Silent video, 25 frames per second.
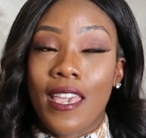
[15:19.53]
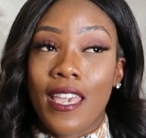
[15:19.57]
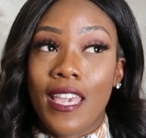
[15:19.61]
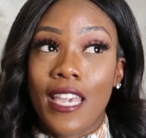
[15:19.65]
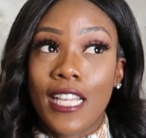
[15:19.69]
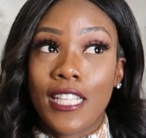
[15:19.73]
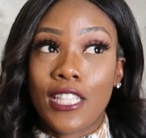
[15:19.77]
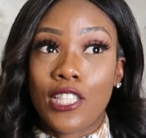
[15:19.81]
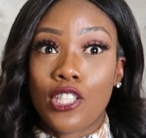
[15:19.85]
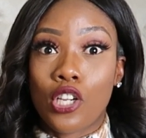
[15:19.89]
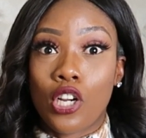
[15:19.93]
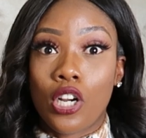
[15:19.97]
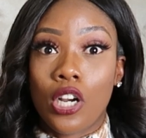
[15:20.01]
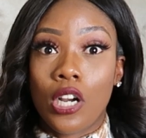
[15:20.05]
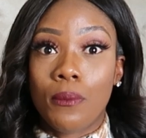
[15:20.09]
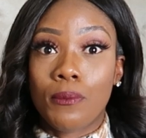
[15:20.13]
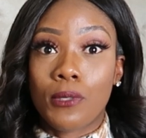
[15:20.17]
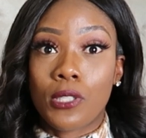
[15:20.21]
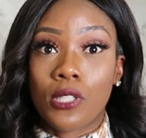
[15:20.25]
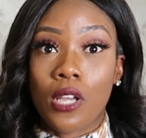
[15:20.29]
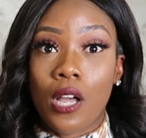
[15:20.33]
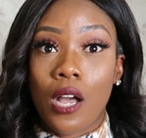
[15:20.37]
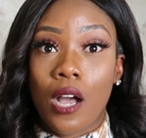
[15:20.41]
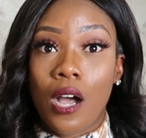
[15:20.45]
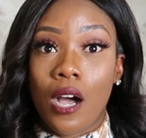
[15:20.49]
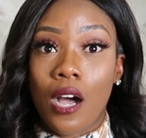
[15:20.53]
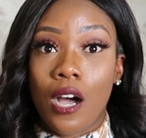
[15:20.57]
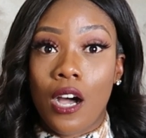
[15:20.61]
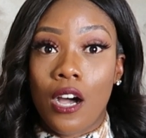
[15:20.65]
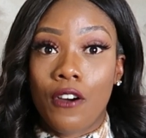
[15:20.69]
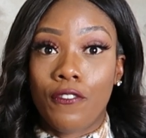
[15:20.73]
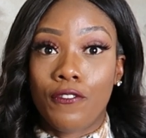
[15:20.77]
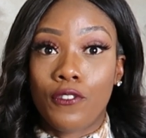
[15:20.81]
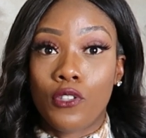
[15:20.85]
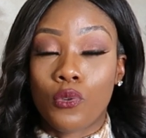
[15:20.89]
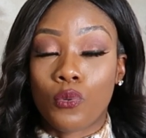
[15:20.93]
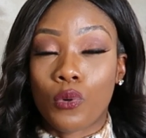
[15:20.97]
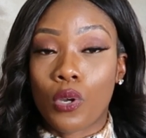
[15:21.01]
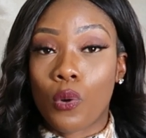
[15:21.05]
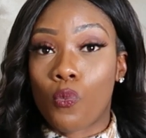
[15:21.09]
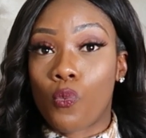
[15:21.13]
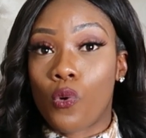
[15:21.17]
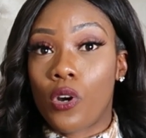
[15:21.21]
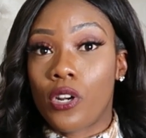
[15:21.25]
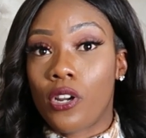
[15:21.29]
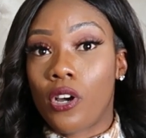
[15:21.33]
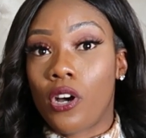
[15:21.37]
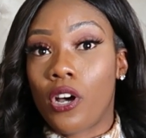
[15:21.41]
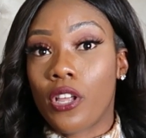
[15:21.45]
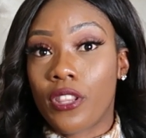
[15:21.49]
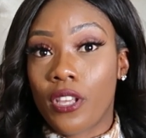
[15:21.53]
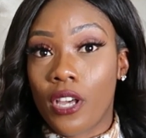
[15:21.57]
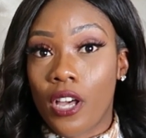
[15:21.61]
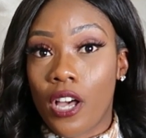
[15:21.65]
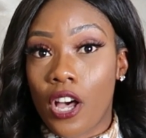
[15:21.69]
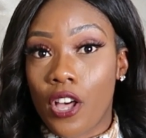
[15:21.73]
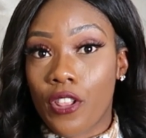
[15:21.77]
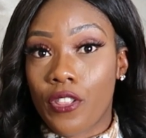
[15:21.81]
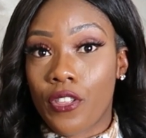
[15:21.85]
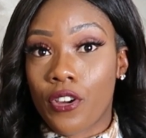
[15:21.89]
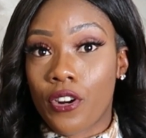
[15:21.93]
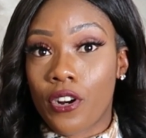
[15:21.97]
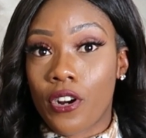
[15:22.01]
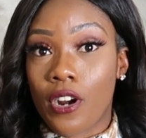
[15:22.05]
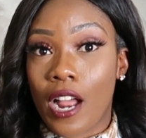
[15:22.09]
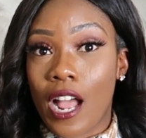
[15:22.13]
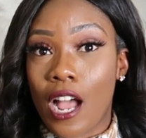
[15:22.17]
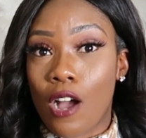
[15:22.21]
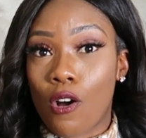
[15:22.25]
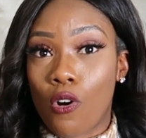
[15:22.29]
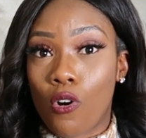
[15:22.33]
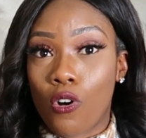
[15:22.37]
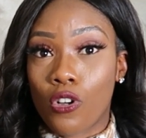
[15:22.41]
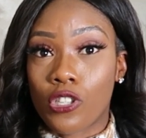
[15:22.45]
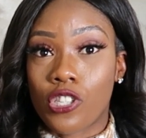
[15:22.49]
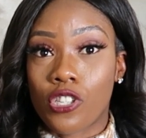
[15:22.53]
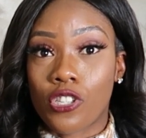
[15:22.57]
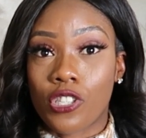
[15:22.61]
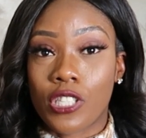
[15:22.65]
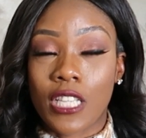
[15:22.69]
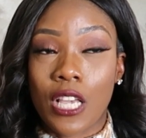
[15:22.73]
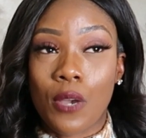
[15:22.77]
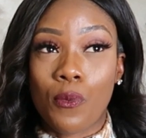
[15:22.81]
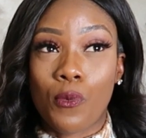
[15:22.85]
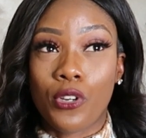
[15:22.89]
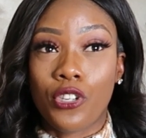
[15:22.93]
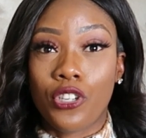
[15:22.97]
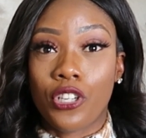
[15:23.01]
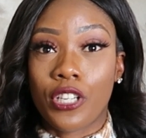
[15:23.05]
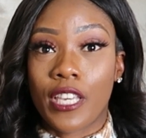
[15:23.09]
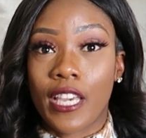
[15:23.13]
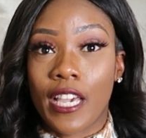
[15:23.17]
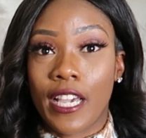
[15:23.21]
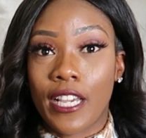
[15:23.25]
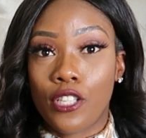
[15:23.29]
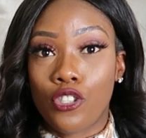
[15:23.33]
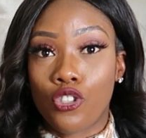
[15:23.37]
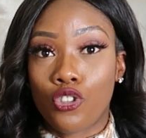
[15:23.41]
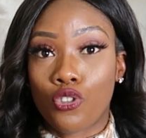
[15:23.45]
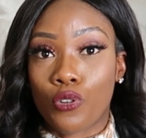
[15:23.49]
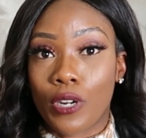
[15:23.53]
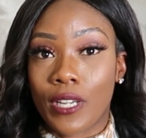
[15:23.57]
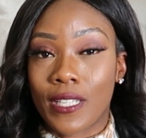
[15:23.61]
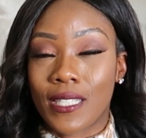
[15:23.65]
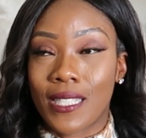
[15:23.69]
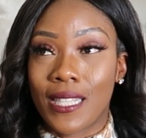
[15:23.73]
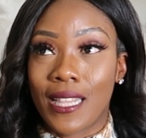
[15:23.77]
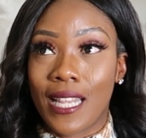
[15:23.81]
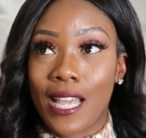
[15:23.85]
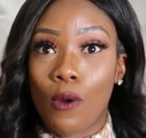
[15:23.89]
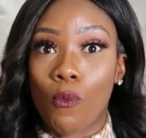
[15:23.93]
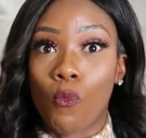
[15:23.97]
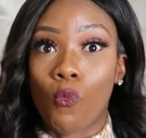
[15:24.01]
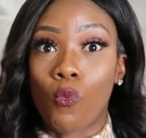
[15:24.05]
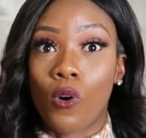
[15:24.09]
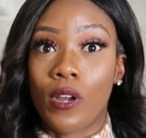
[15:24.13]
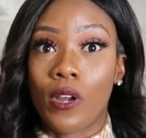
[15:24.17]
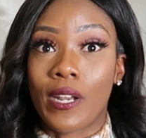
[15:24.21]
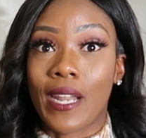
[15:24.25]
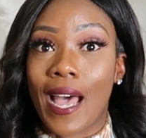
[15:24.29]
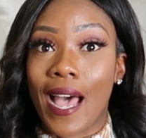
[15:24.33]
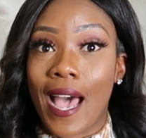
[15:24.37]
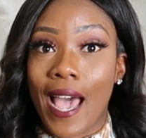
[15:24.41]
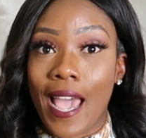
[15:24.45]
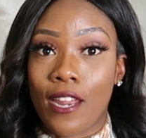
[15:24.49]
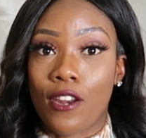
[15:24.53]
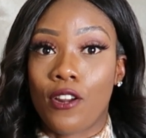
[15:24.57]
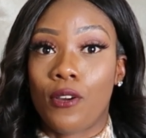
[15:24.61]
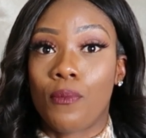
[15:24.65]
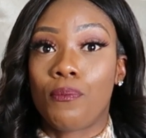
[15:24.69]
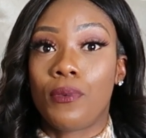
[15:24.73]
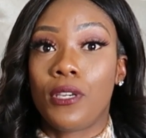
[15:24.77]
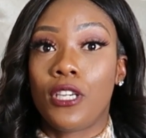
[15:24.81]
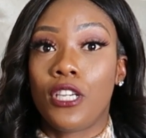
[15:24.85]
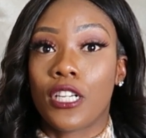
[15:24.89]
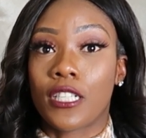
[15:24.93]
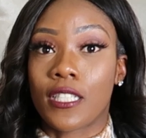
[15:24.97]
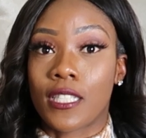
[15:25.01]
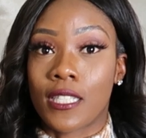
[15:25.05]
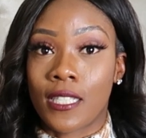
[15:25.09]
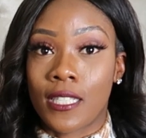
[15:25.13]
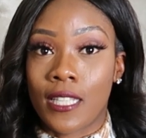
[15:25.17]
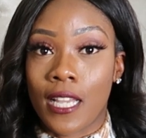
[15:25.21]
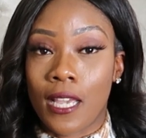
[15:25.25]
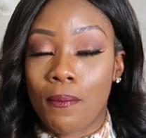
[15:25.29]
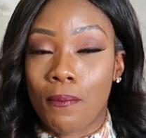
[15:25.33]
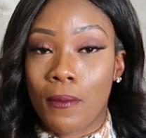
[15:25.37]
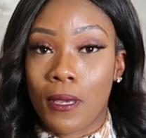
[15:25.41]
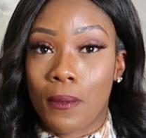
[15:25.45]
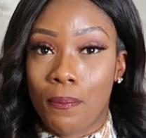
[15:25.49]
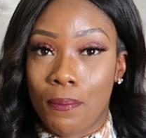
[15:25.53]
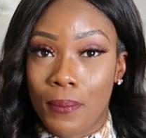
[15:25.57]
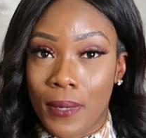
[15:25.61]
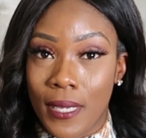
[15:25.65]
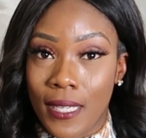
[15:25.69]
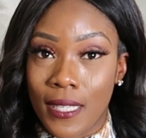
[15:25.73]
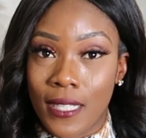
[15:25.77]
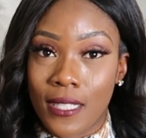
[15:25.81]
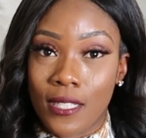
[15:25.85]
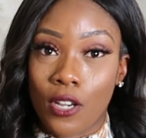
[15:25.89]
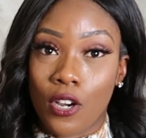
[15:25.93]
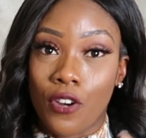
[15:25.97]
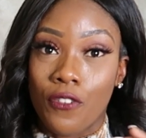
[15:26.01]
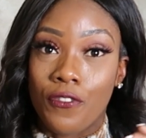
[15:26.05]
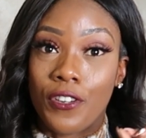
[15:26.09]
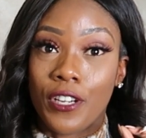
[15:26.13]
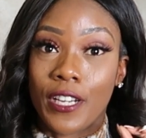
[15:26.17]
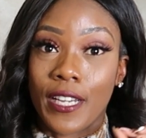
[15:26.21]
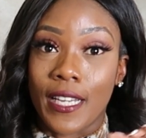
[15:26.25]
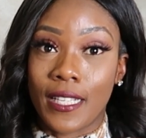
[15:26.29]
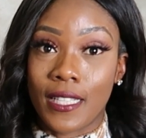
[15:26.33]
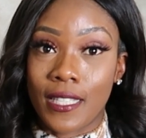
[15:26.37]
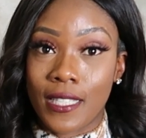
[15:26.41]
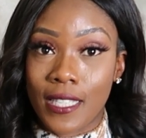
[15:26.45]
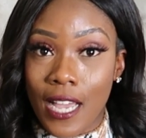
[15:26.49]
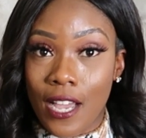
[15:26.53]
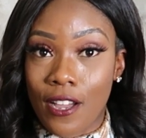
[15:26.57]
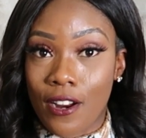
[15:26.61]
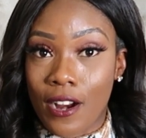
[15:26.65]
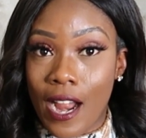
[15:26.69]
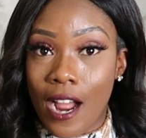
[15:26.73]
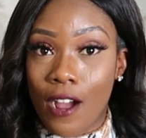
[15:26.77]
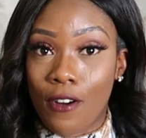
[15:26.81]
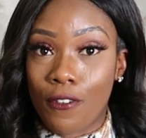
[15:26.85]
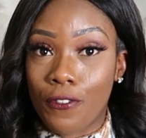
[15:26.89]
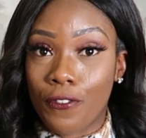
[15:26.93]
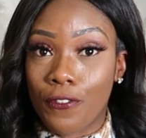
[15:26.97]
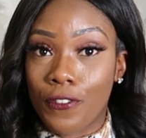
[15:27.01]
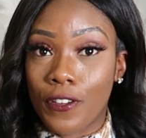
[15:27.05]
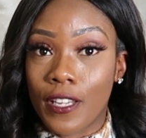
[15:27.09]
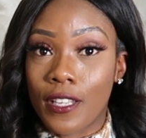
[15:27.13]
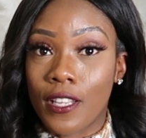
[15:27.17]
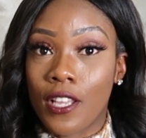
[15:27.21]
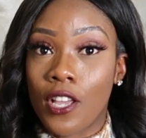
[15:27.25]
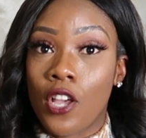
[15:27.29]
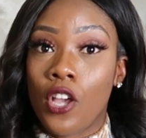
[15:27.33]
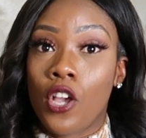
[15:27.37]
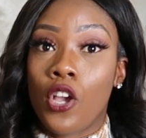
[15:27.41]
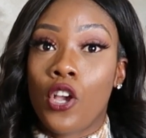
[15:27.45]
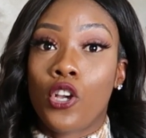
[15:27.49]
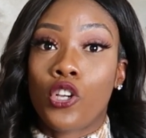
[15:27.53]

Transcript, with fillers: In terms of doing one or the other, I'll also say when you're getting dressed, let one item be your statement piece of your entire outfit.